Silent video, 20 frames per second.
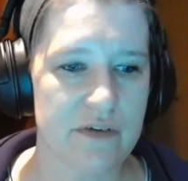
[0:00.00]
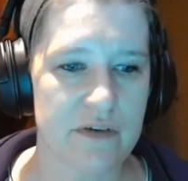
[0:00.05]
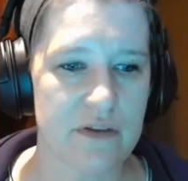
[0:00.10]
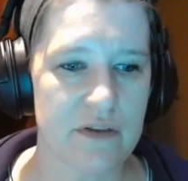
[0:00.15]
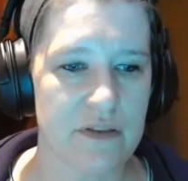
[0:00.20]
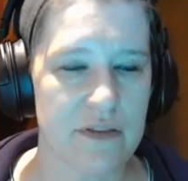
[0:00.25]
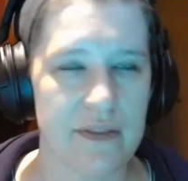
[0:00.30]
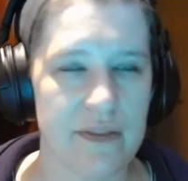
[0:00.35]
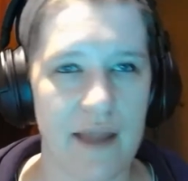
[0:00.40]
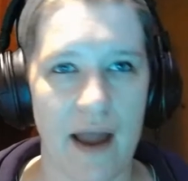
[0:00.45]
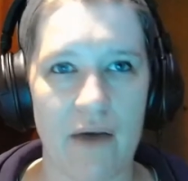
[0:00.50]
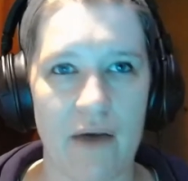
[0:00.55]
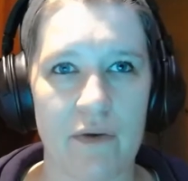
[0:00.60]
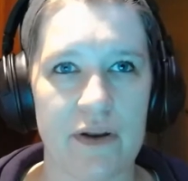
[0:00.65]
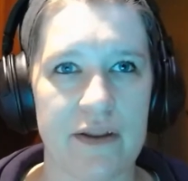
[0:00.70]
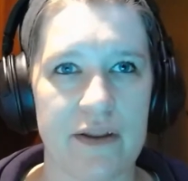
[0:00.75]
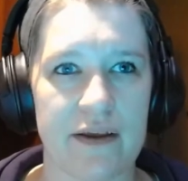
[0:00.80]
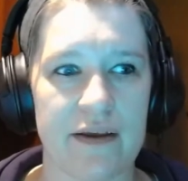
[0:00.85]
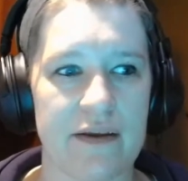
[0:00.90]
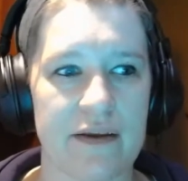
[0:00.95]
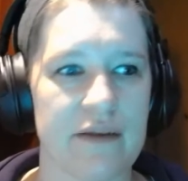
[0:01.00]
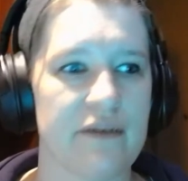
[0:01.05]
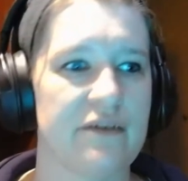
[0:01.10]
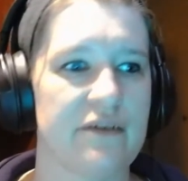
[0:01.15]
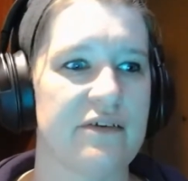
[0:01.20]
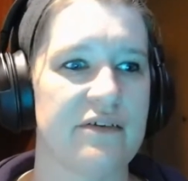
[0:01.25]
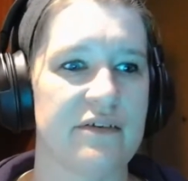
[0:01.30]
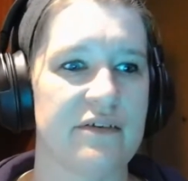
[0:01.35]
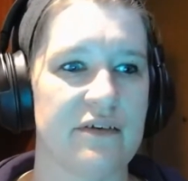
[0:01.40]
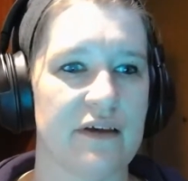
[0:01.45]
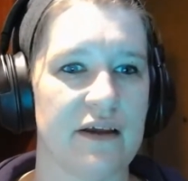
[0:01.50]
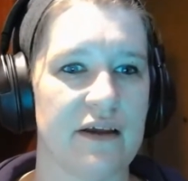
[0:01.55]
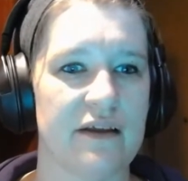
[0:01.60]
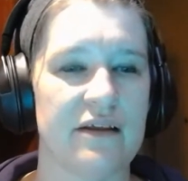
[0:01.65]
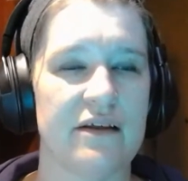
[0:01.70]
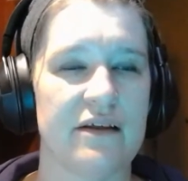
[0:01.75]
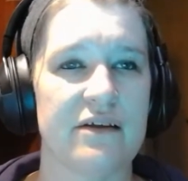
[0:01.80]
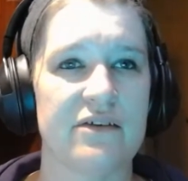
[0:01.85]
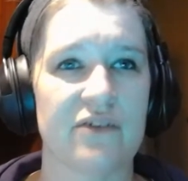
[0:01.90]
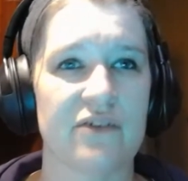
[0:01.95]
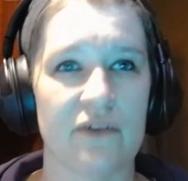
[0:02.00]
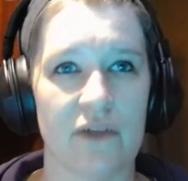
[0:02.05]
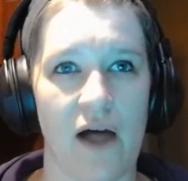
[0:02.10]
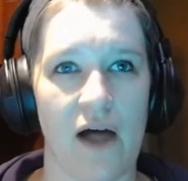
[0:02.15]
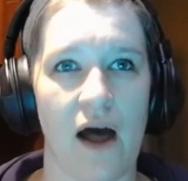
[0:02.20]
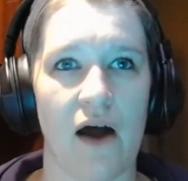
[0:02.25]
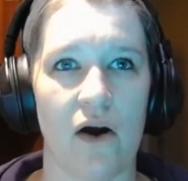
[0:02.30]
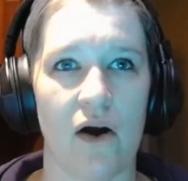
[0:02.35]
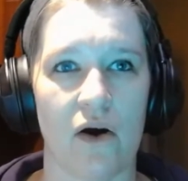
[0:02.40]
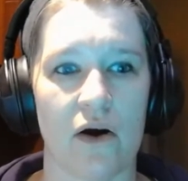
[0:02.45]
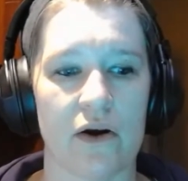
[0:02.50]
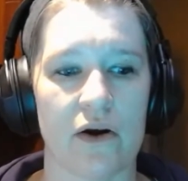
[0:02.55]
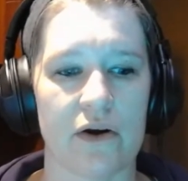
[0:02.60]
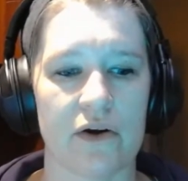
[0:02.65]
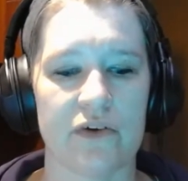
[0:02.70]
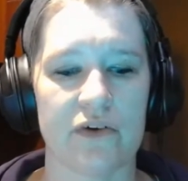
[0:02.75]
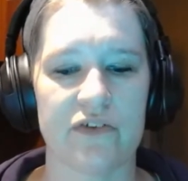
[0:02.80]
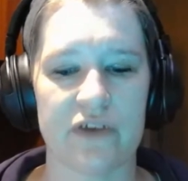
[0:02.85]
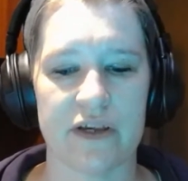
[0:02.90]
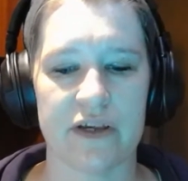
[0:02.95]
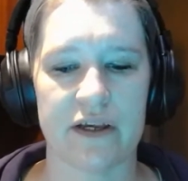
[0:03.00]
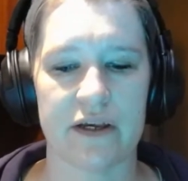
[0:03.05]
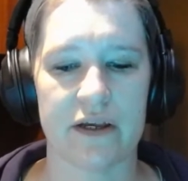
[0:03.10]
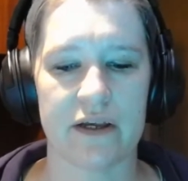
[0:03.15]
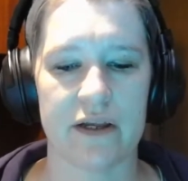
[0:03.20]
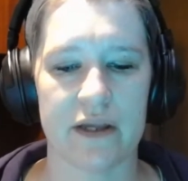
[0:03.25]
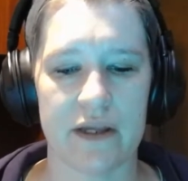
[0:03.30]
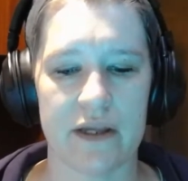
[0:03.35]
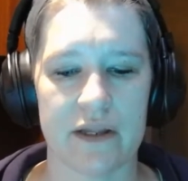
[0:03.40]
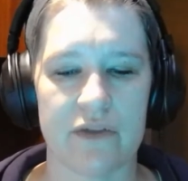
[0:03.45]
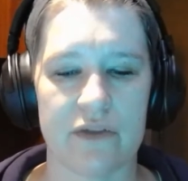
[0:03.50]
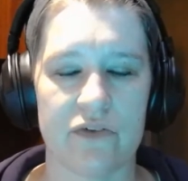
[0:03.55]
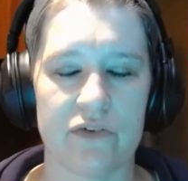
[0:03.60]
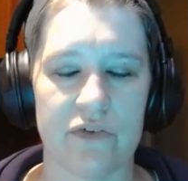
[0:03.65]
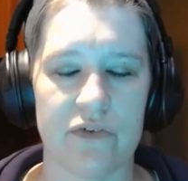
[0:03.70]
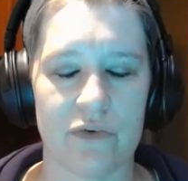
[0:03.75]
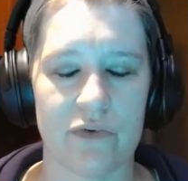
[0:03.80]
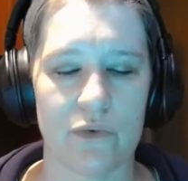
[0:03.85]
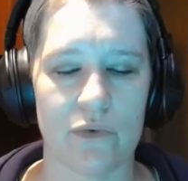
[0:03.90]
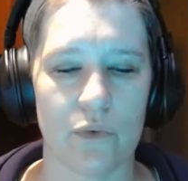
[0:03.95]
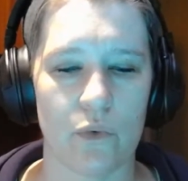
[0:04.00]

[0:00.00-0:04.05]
nowadays it is a lot harder to get into